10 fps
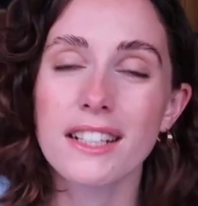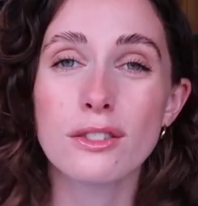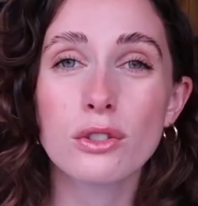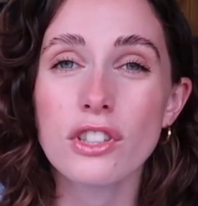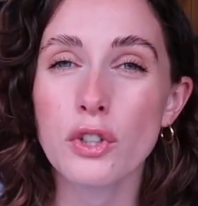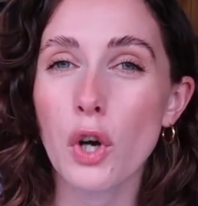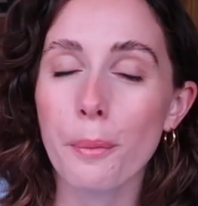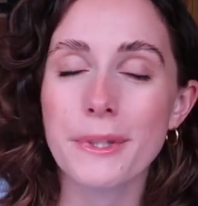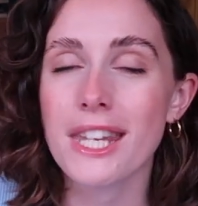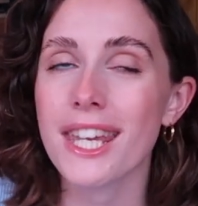it's also not a
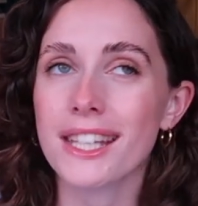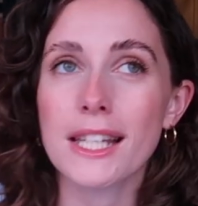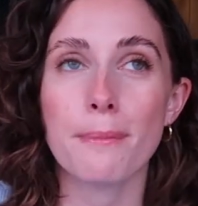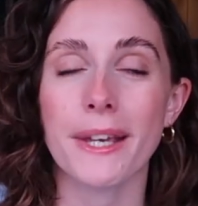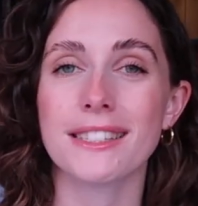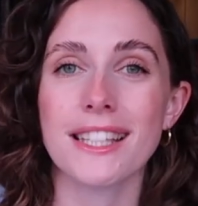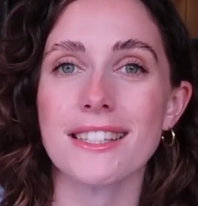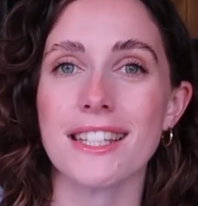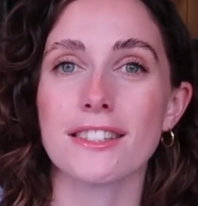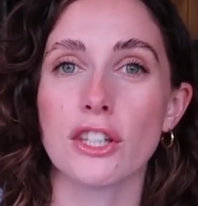particularly big
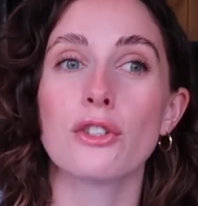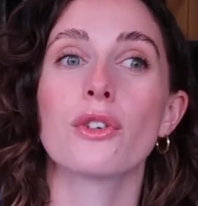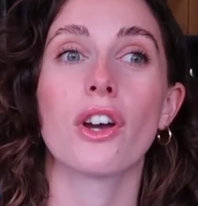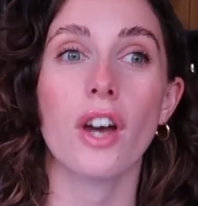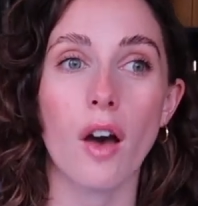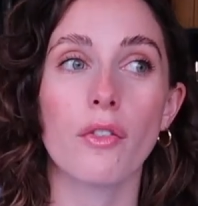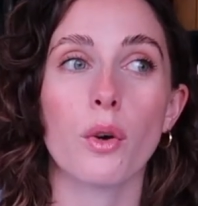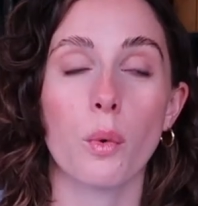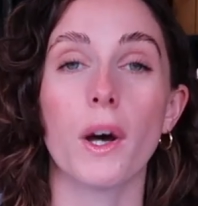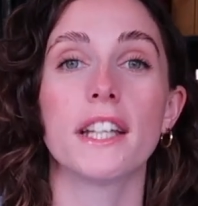city, so you can cover
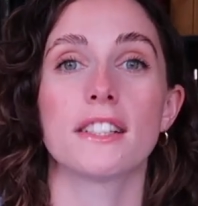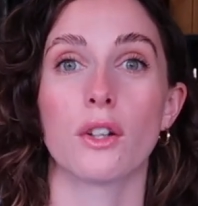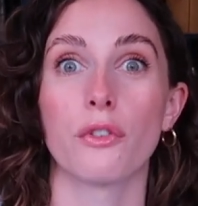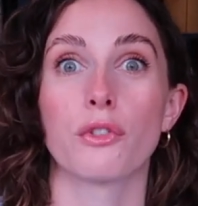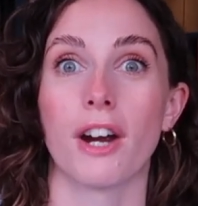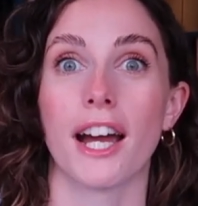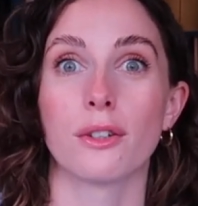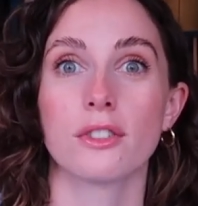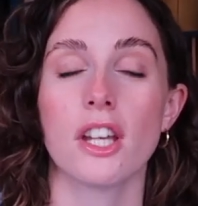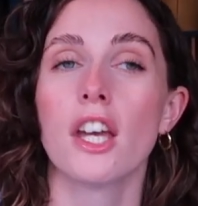quite a lot of
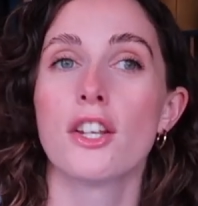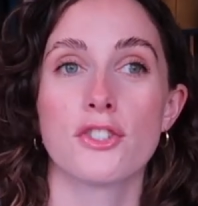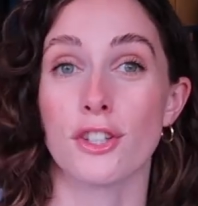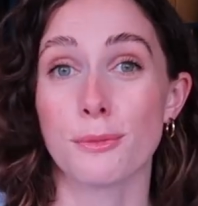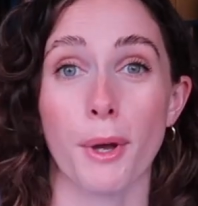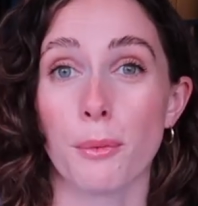ground just by